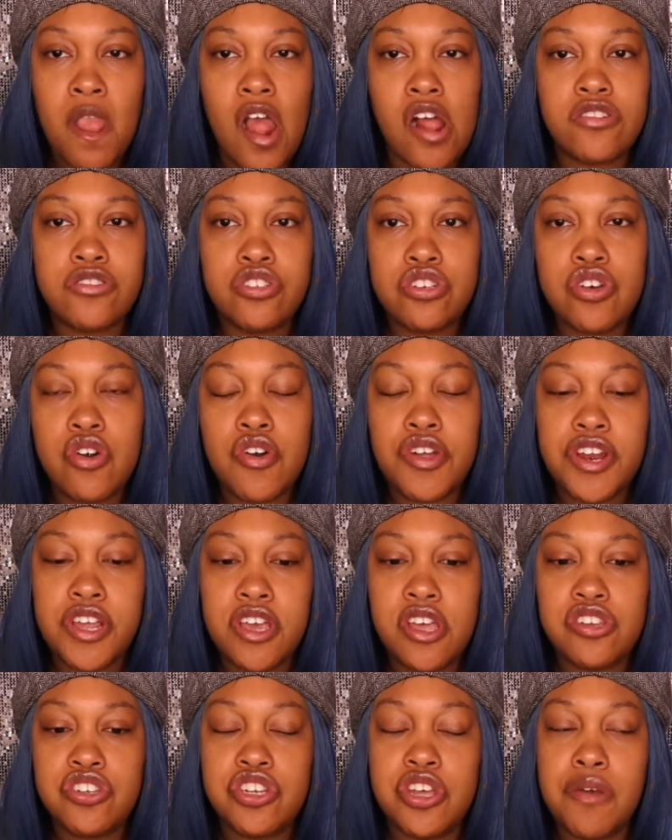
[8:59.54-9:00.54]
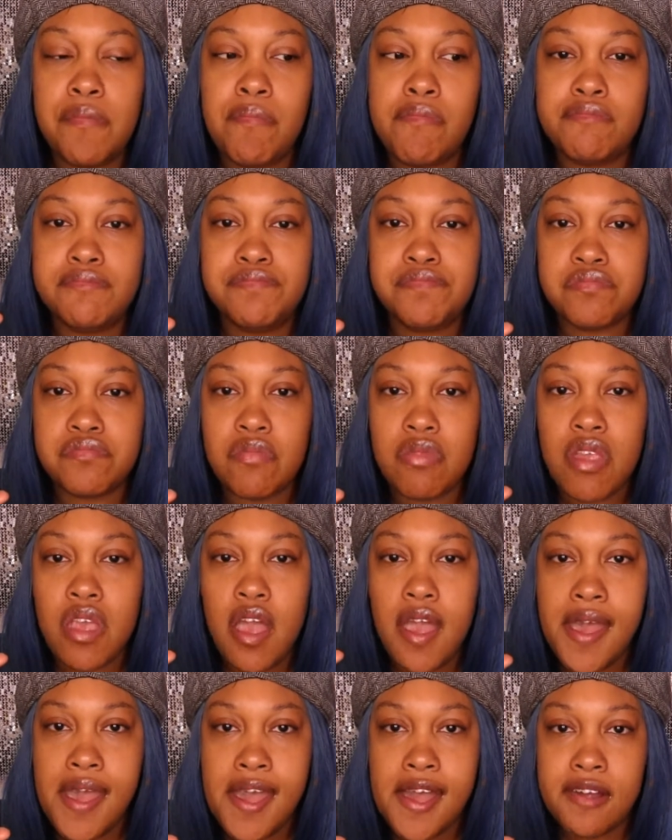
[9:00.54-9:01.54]
to go in the kitchen
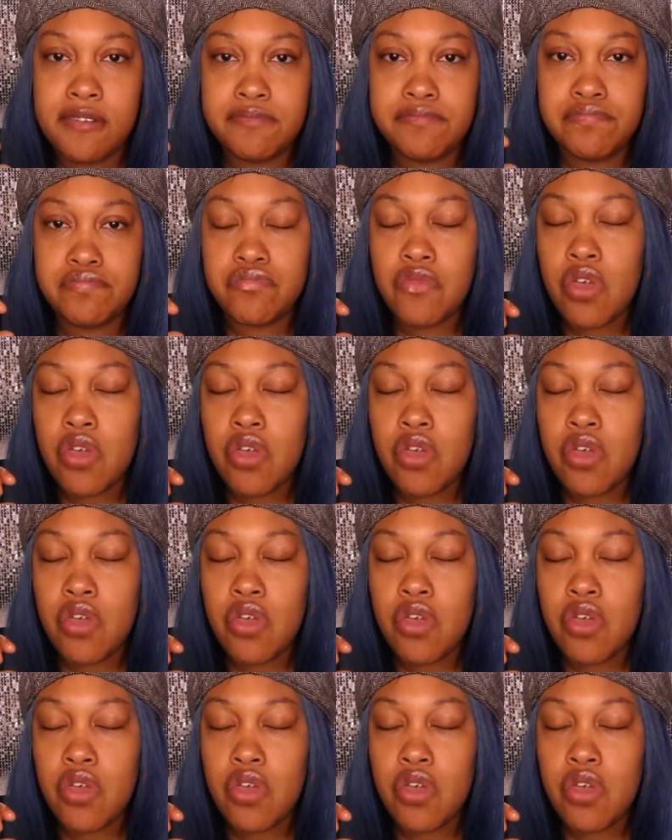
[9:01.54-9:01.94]
and